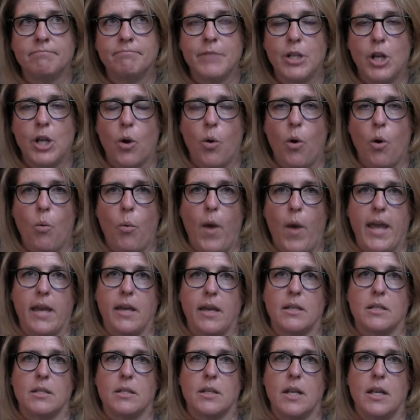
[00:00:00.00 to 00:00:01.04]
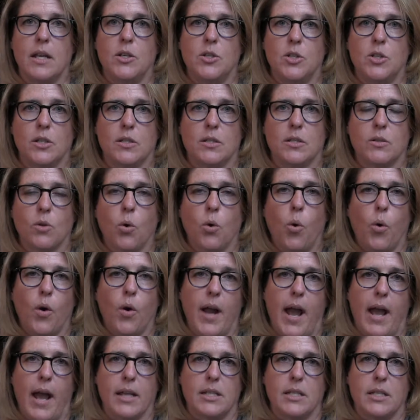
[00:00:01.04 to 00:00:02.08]
you know, awakened in just
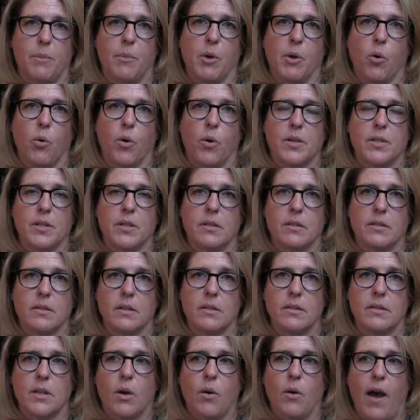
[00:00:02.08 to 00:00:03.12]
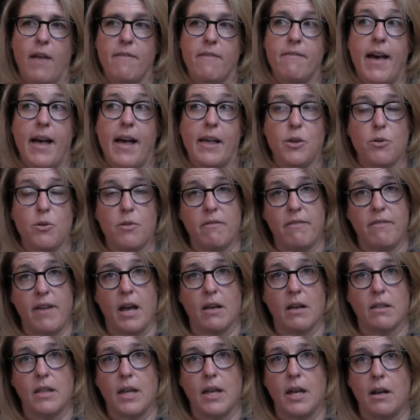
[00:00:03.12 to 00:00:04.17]
core academic courses. So I value the
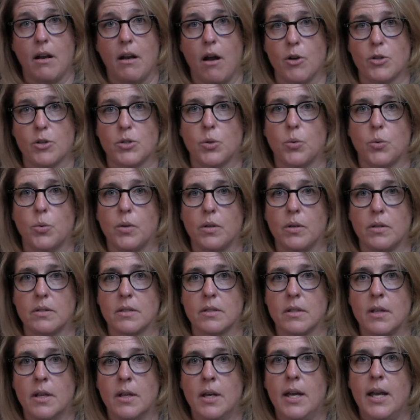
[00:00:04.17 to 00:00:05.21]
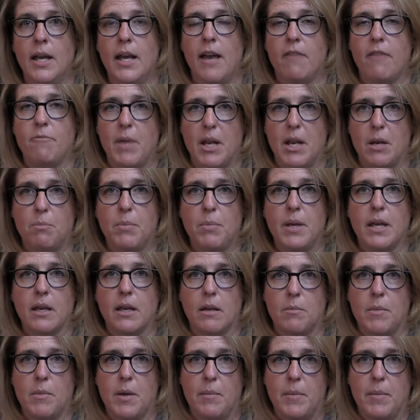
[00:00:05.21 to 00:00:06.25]
fact that our schools have made a big
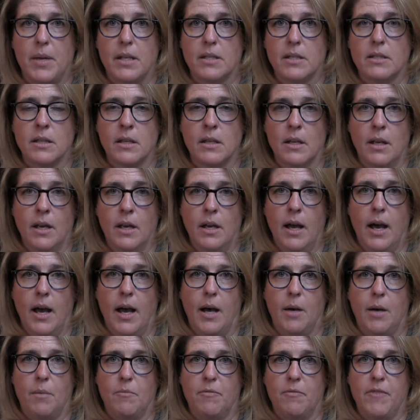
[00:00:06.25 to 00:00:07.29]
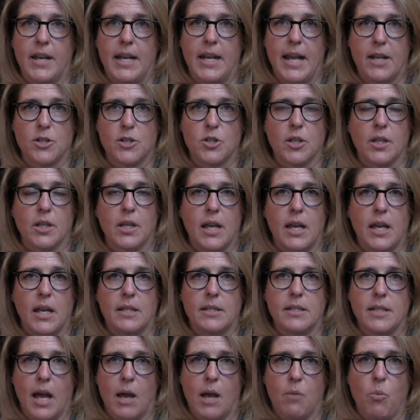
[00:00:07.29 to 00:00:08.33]
commitment,
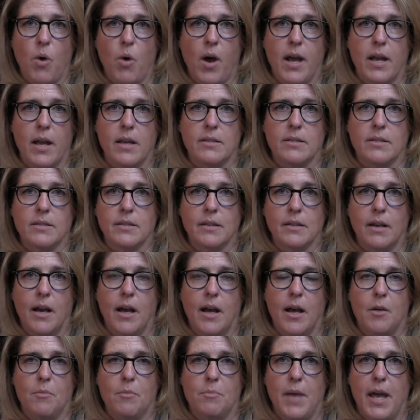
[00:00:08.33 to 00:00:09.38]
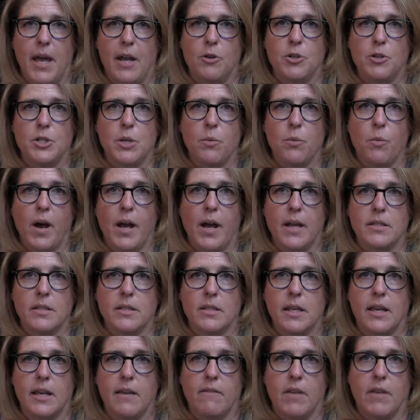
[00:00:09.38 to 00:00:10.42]
financially, time-wise, energy-wise,
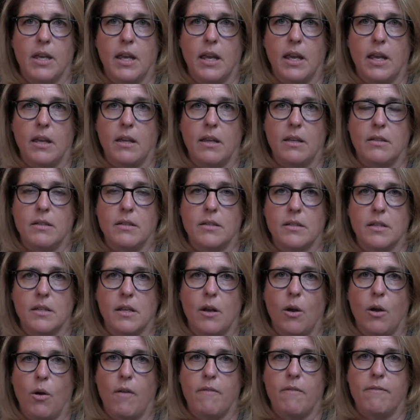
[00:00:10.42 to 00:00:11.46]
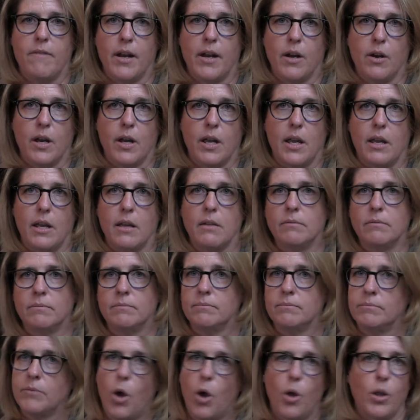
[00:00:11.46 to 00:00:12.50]
to giving kids, you know, a very
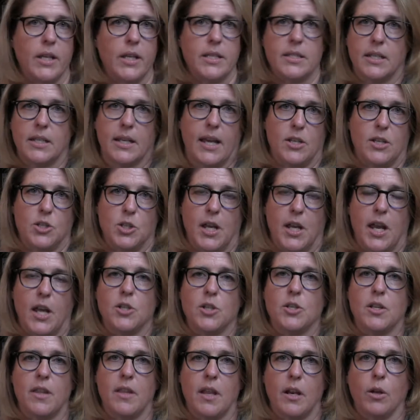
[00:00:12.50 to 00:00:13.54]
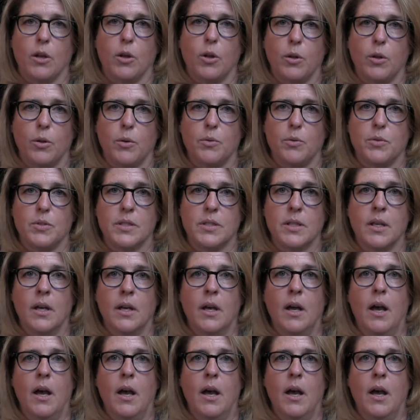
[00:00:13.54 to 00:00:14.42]
holistic education that includes